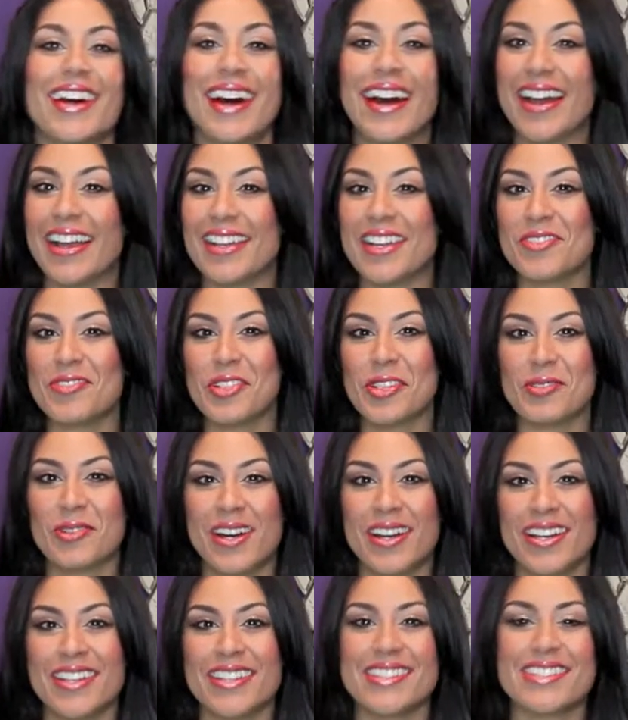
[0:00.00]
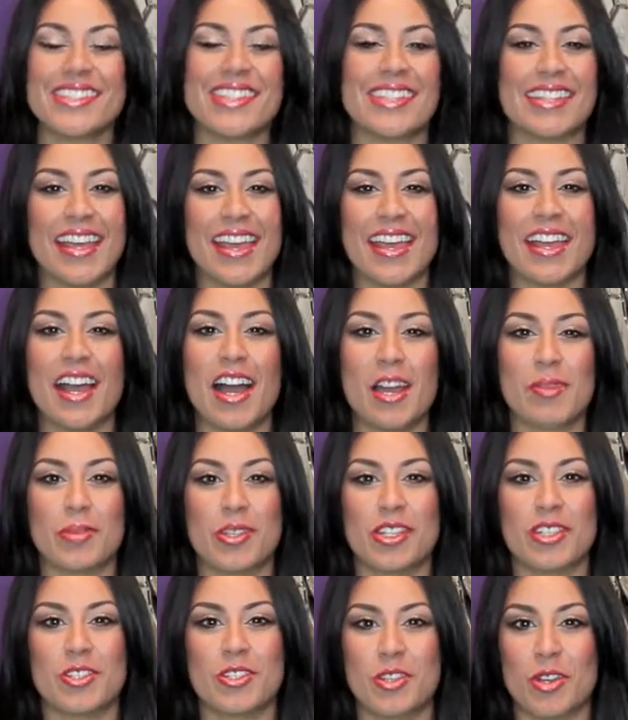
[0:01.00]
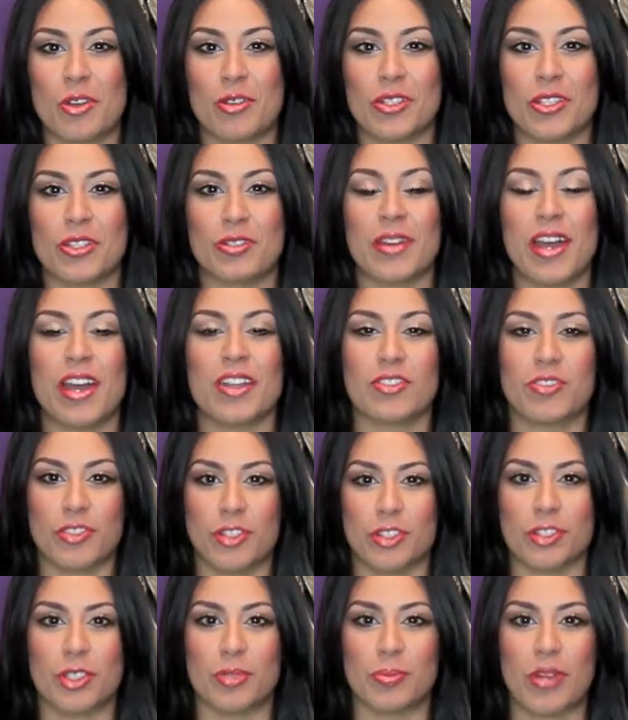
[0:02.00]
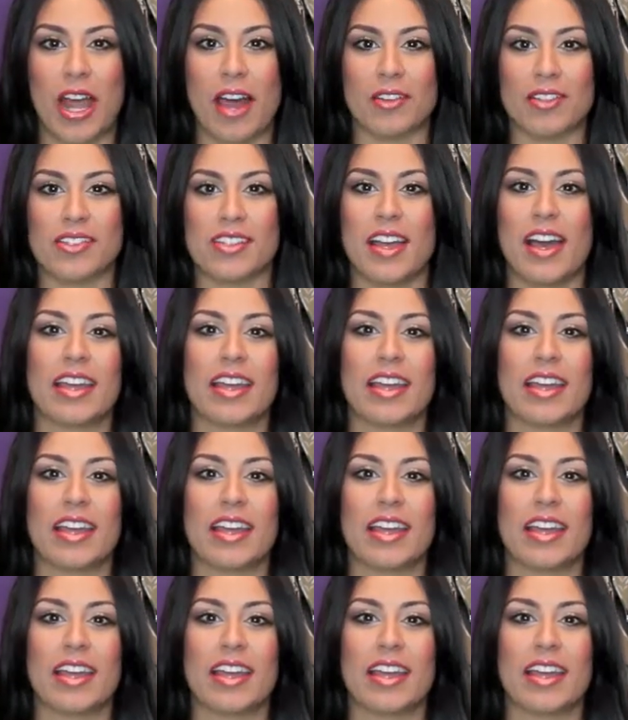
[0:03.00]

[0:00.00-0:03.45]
Hi everyone! Today I'm going to show you how to fill in your brows.